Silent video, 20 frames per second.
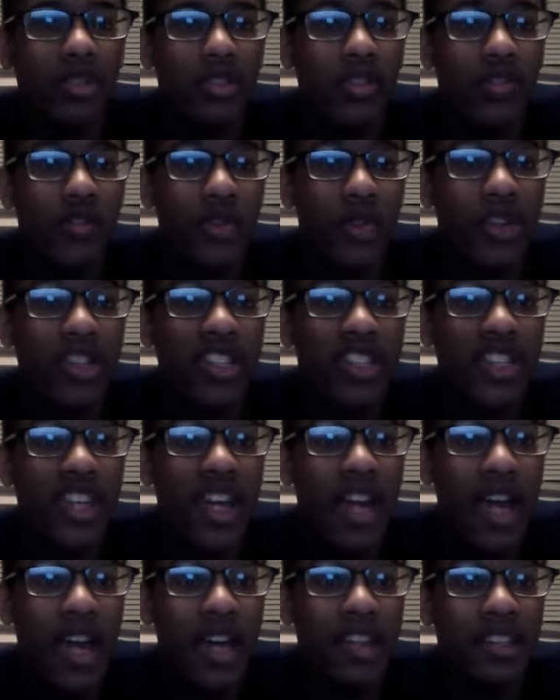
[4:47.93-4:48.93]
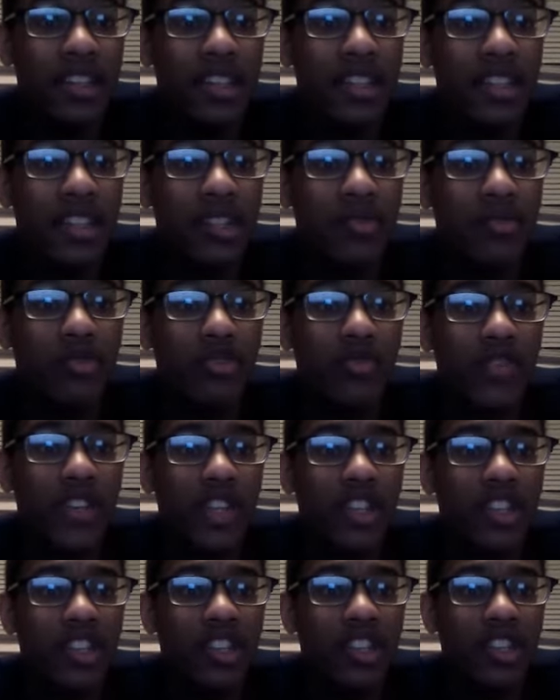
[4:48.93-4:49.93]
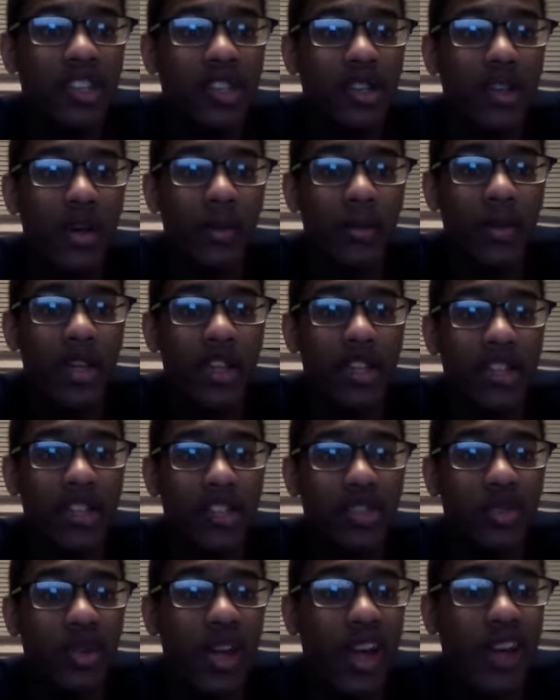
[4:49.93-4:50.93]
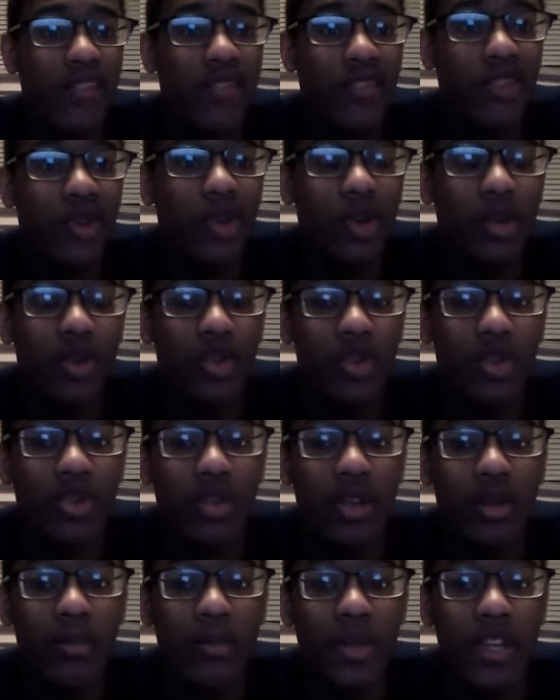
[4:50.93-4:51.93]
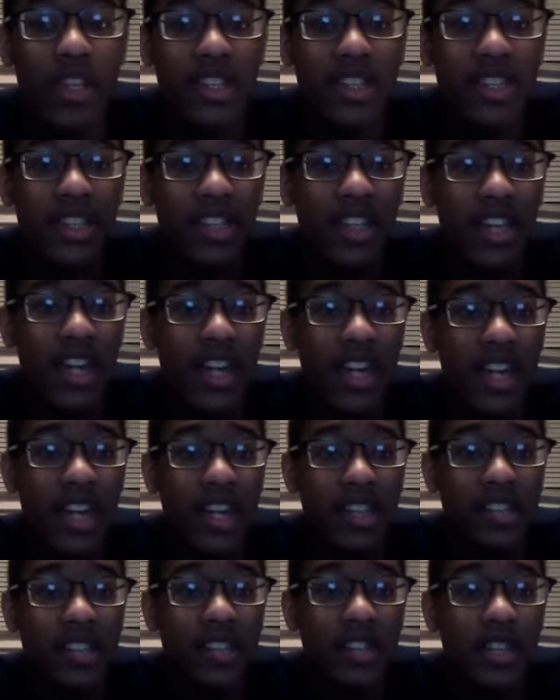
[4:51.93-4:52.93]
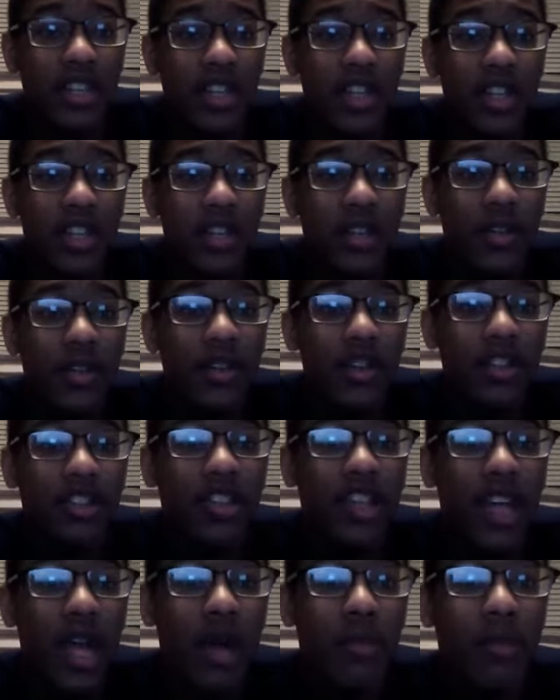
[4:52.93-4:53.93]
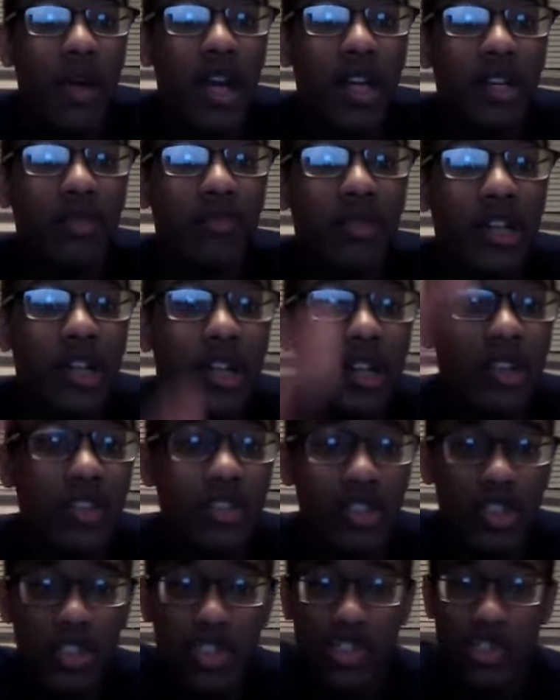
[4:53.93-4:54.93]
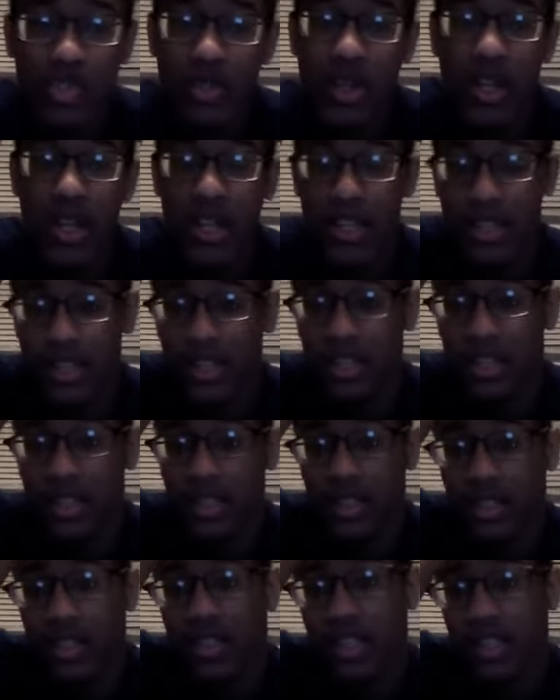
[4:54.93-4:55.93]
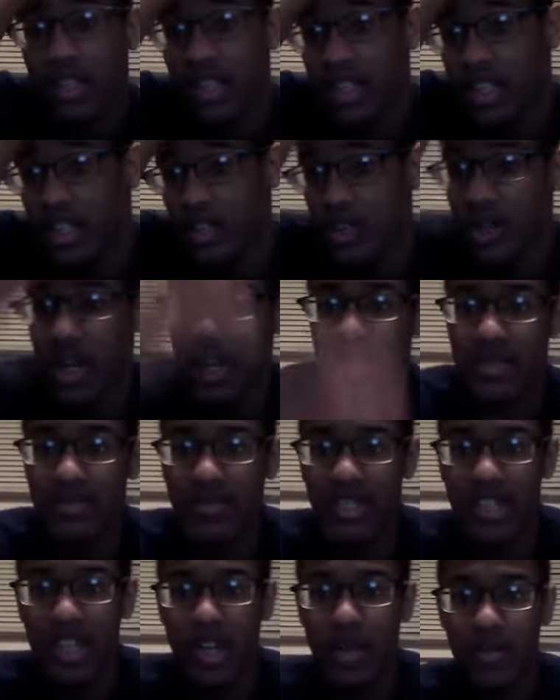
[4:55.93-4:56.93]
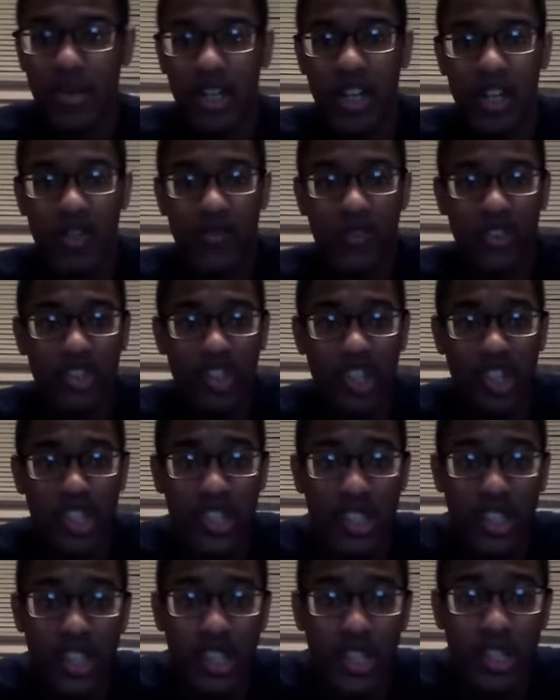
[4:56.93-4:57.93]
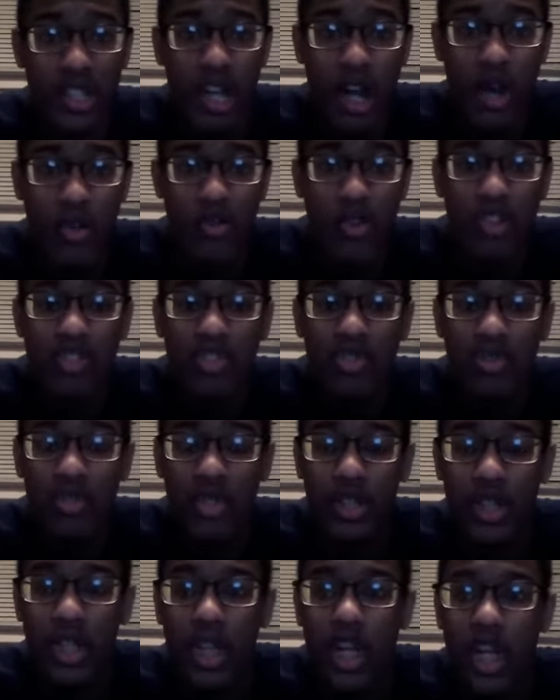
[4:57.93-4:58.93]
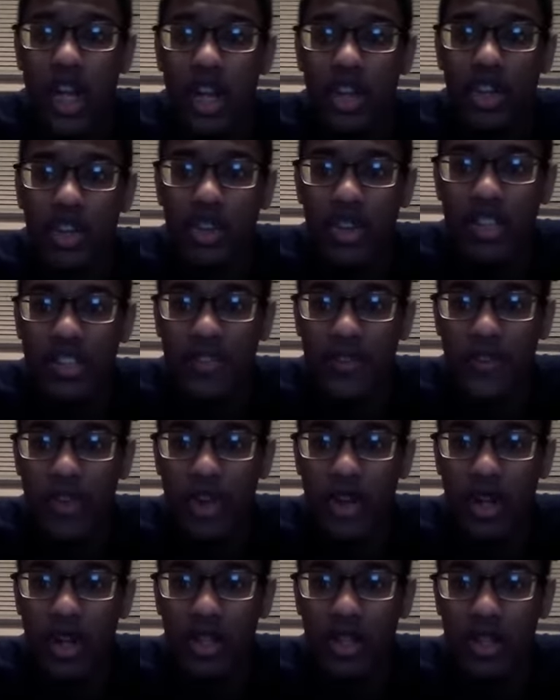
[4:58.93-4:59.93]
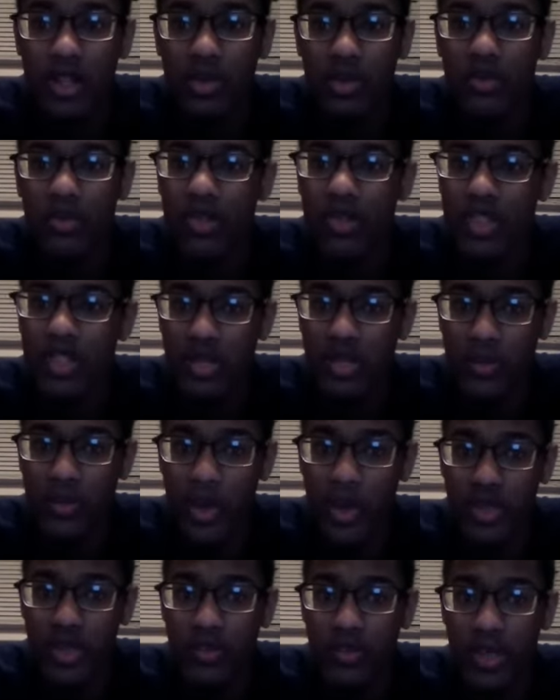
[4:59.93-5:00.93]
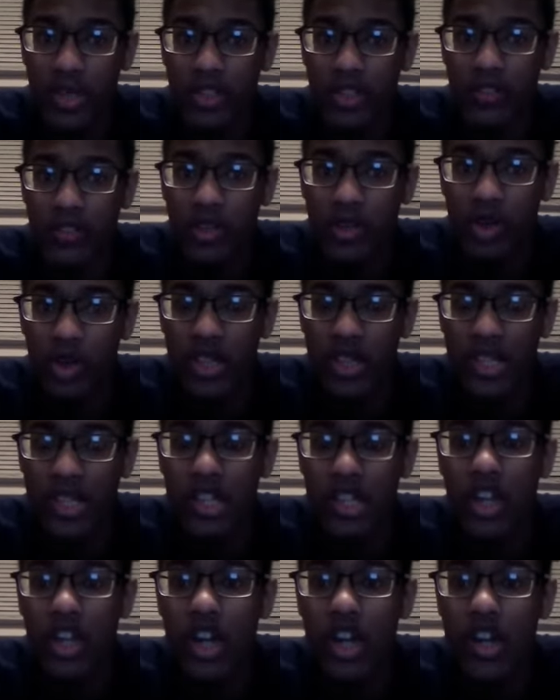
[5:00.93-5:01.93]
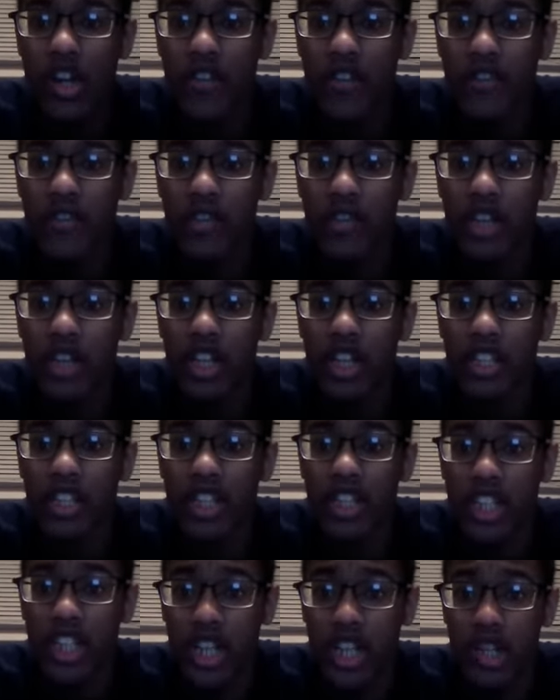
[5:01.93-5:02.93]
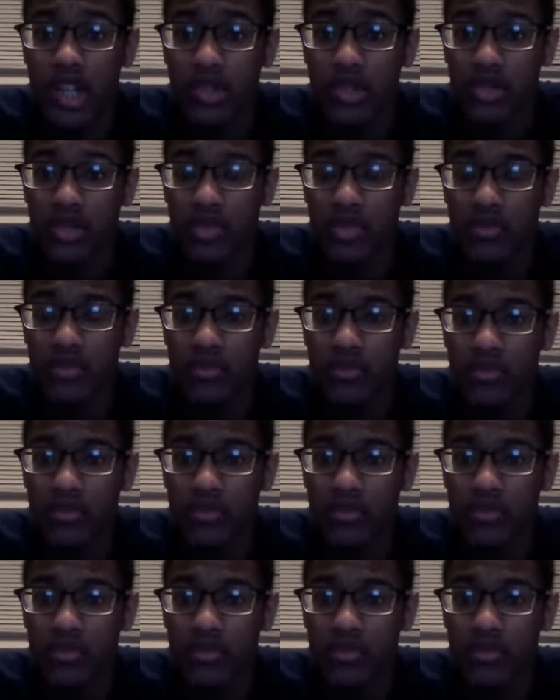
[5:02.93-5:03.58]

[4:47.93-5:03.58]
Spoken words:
The voice cast in this movie is amazing. You have cool, amazing cast. You got Mike Myers, Shrek. He cracks me up every chance to get. Now, originally, Chris Farley was supposed to be the voice of the character.